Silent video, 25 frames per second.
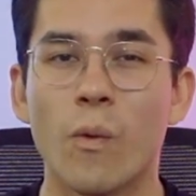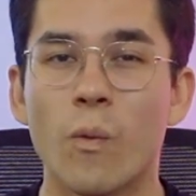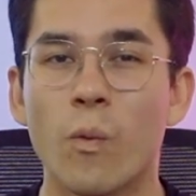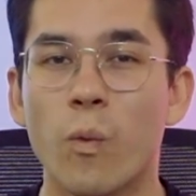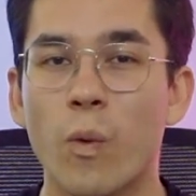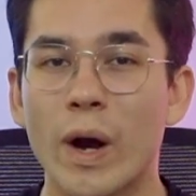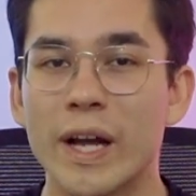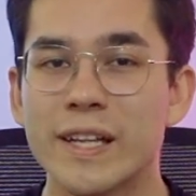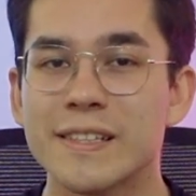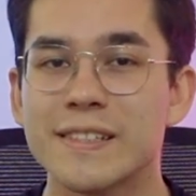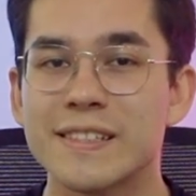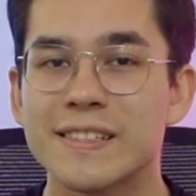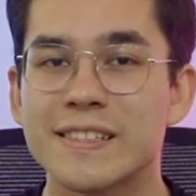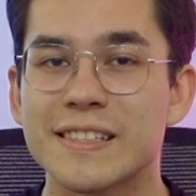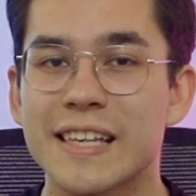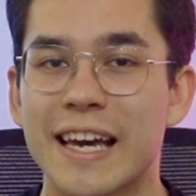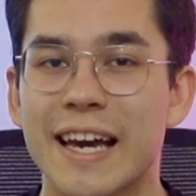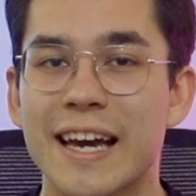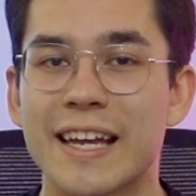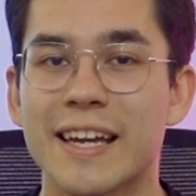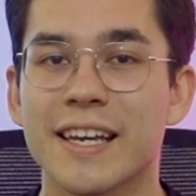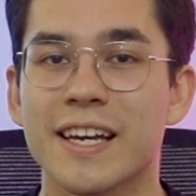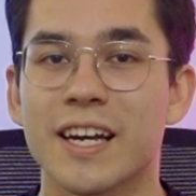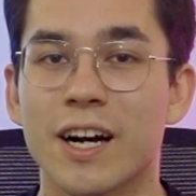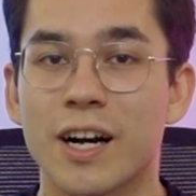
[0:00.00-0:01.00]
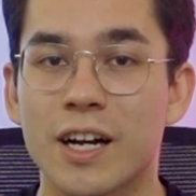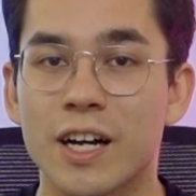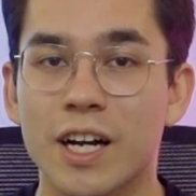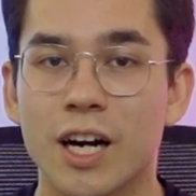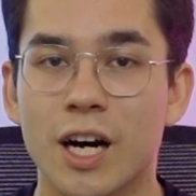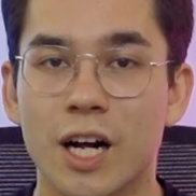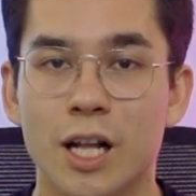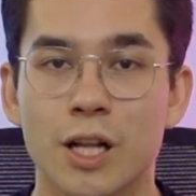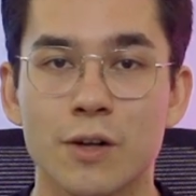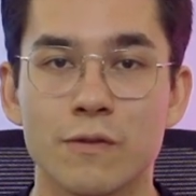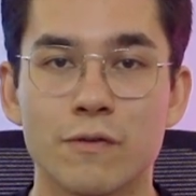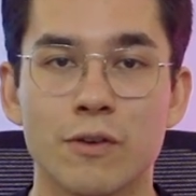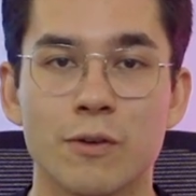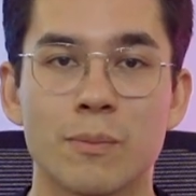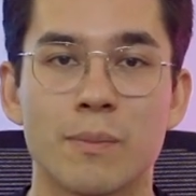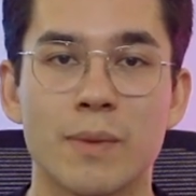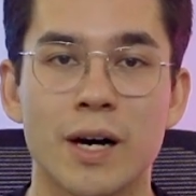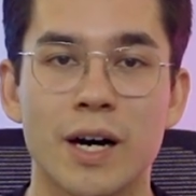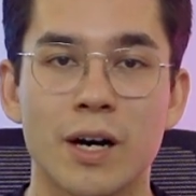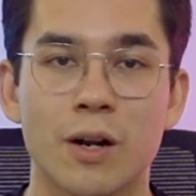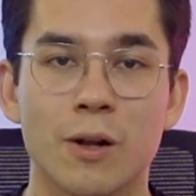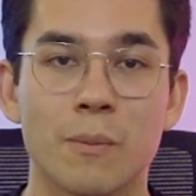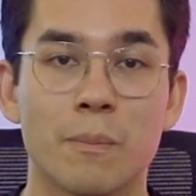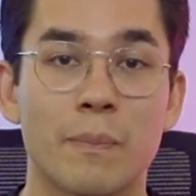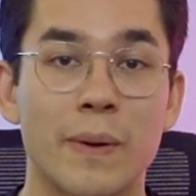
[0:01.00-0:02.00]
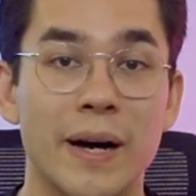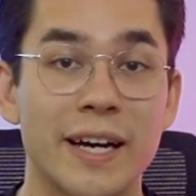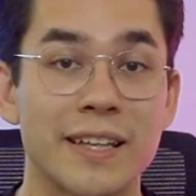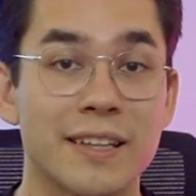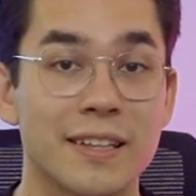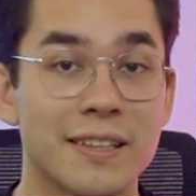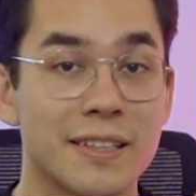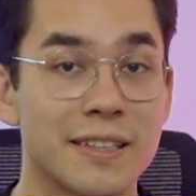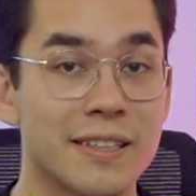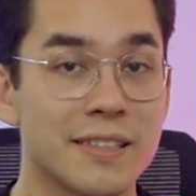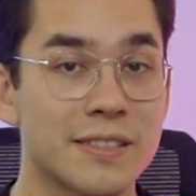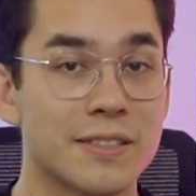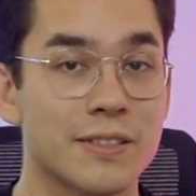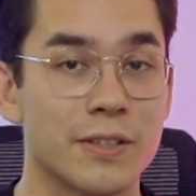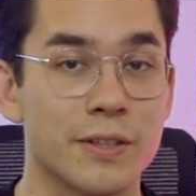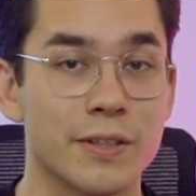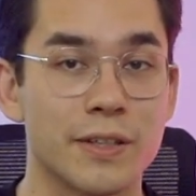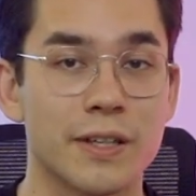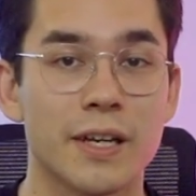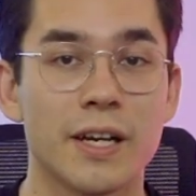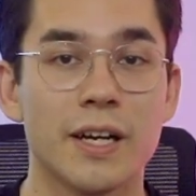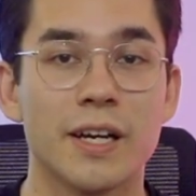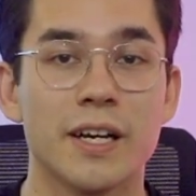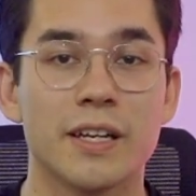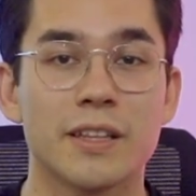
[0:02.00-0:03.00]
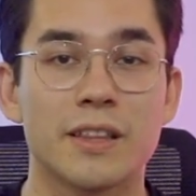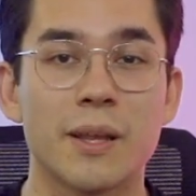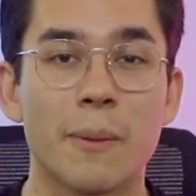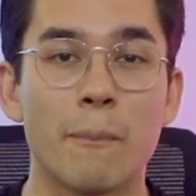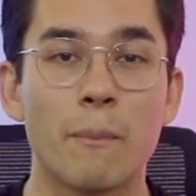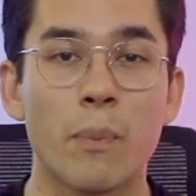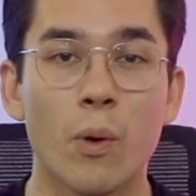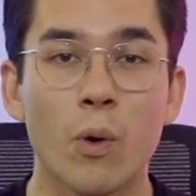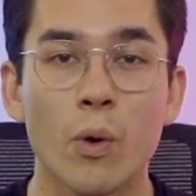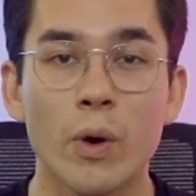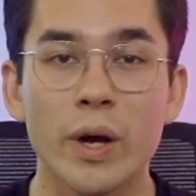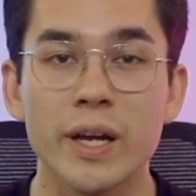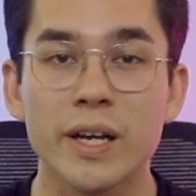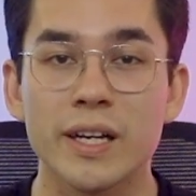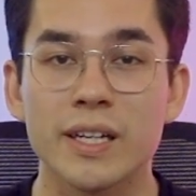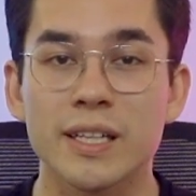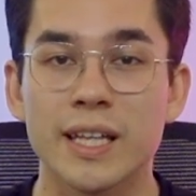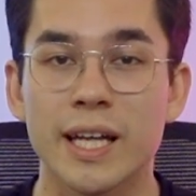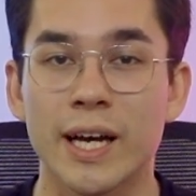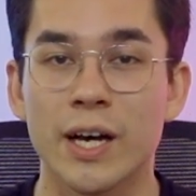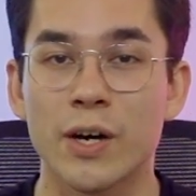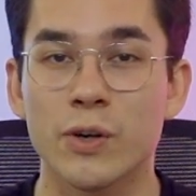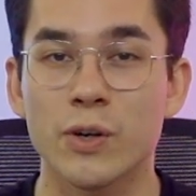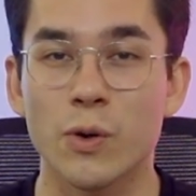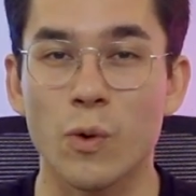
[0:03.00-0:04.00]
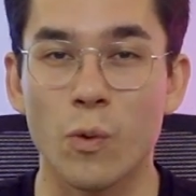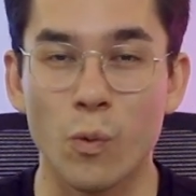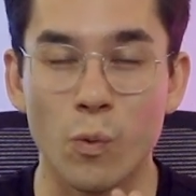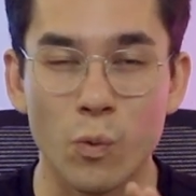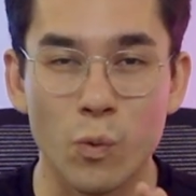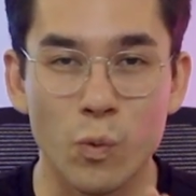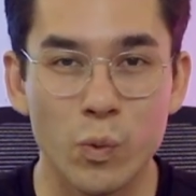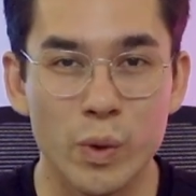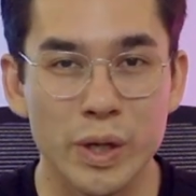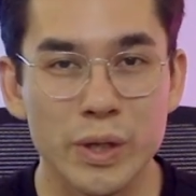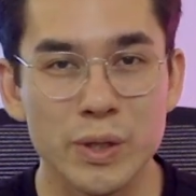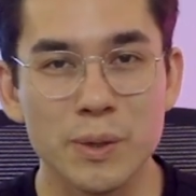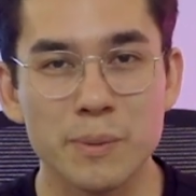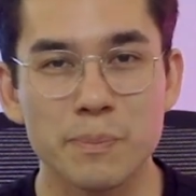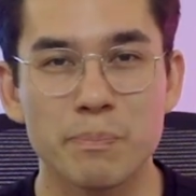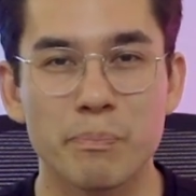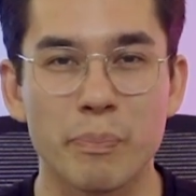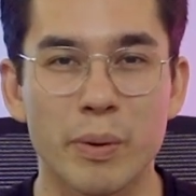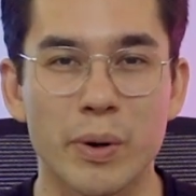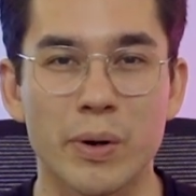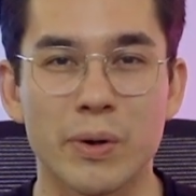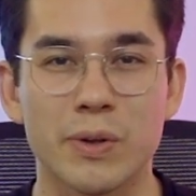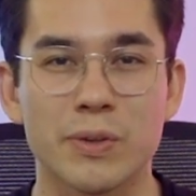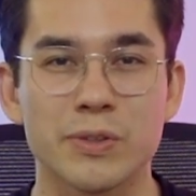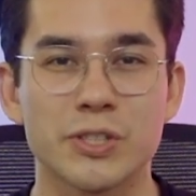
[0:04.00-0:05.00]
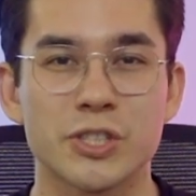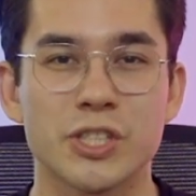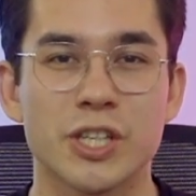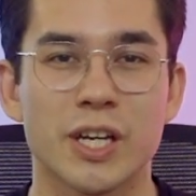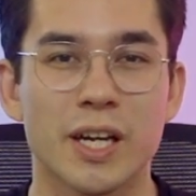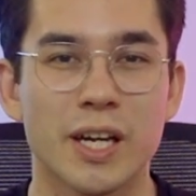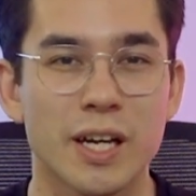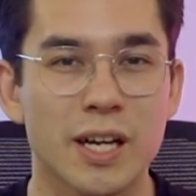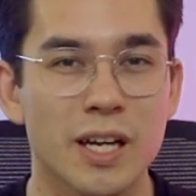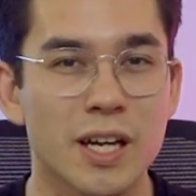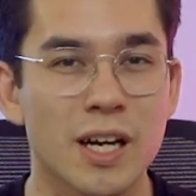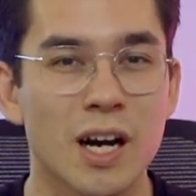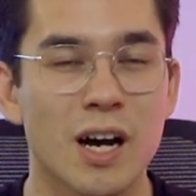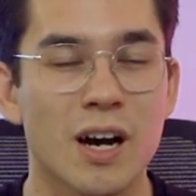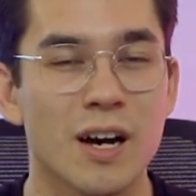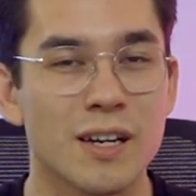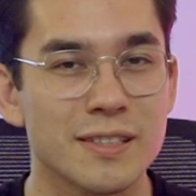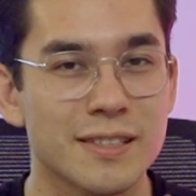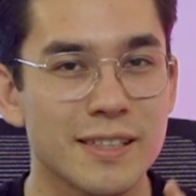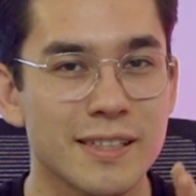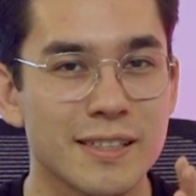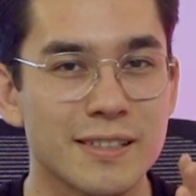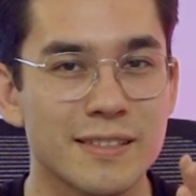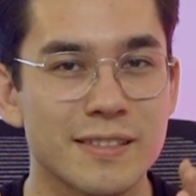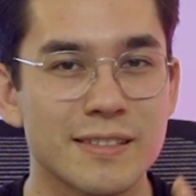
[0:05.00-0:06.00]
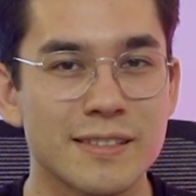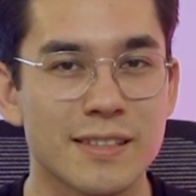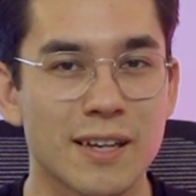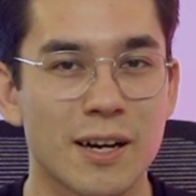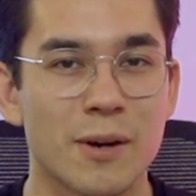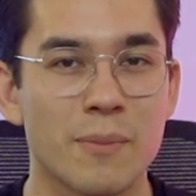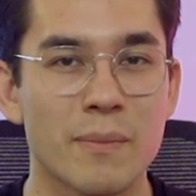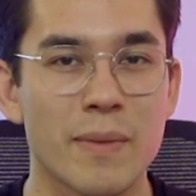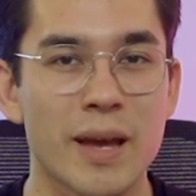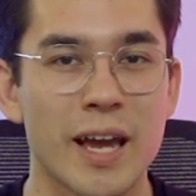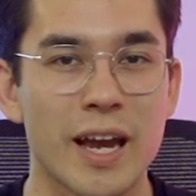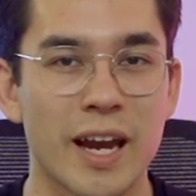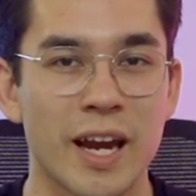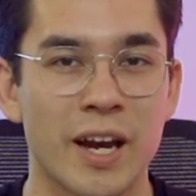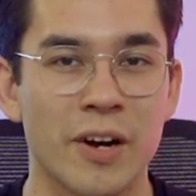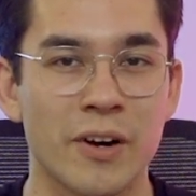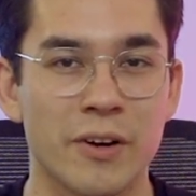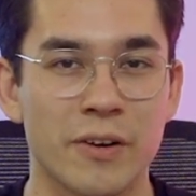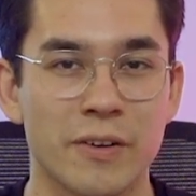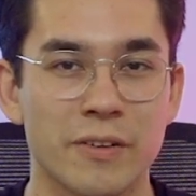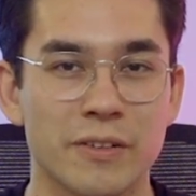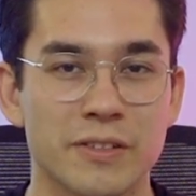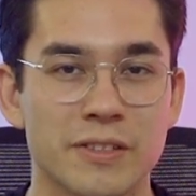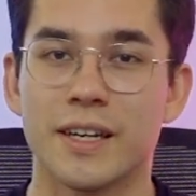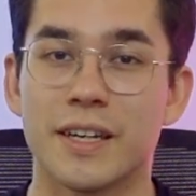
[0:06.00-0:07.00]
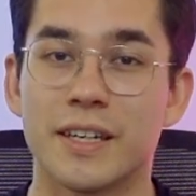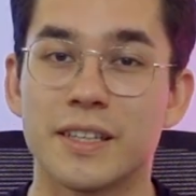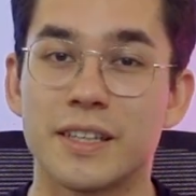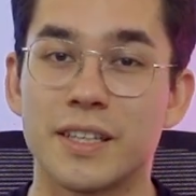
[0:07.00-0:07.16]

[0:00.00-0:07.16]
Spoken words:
When scanning a colorful model by the Lizard, the point cloud will bulge, causing some errors.